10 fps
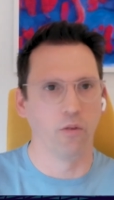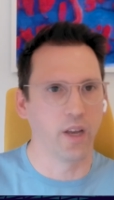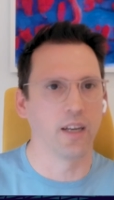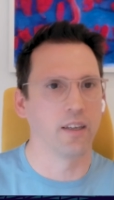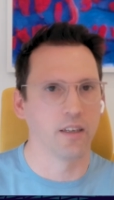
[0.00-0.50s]

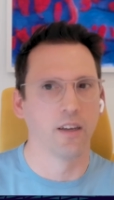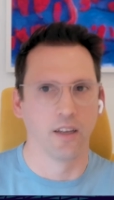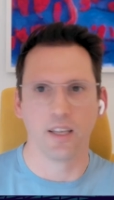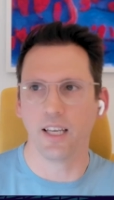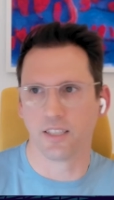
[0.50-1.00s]
we can
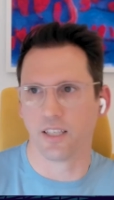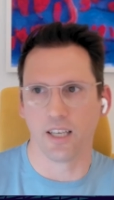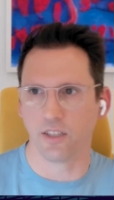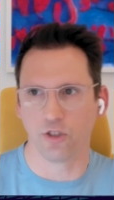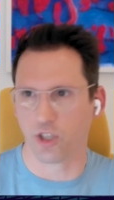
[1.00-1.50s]

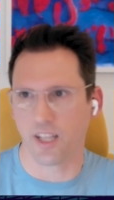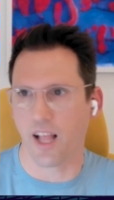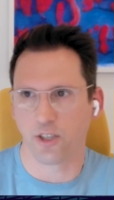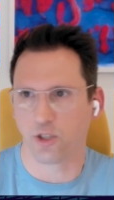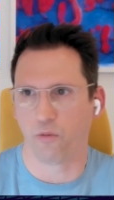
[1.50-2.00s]
easily just
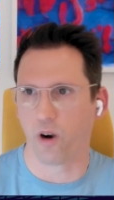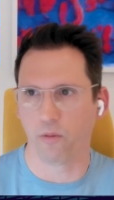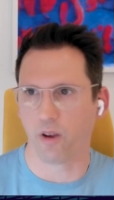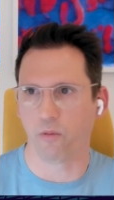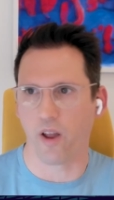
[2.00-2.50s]
slash you for
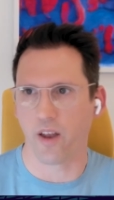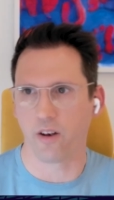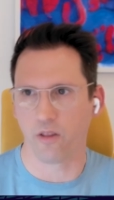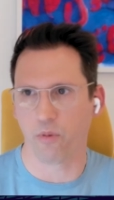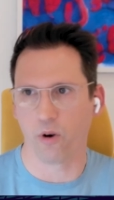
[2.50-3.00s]
it. We could write that
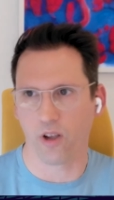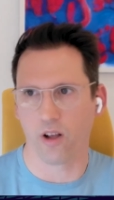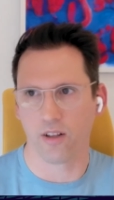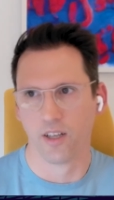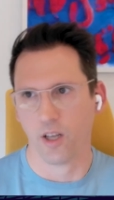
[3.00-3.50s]
into the
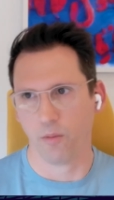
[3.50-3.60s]
protocol.